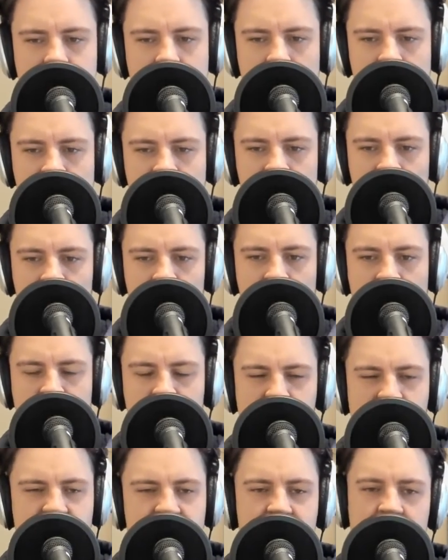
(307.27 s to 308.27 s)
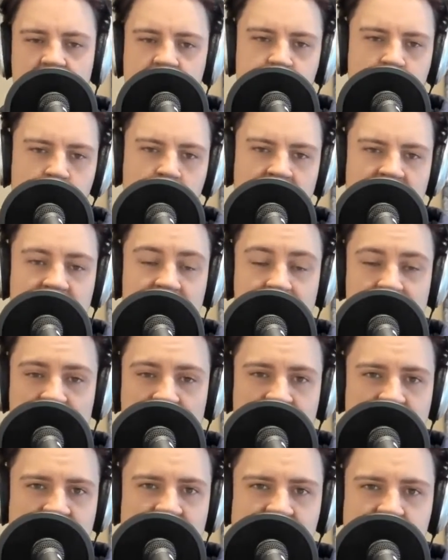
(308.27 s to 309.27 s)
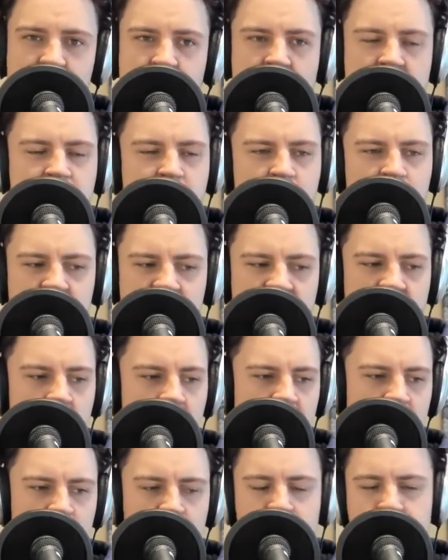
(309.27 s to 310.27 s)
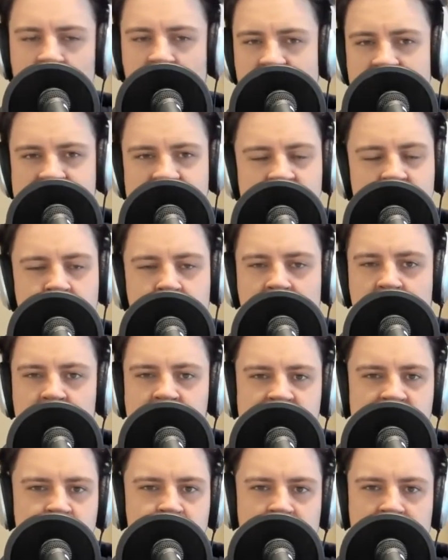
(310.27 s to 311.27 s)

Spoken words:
When it was first premiered at Venice, people was going crazy about it.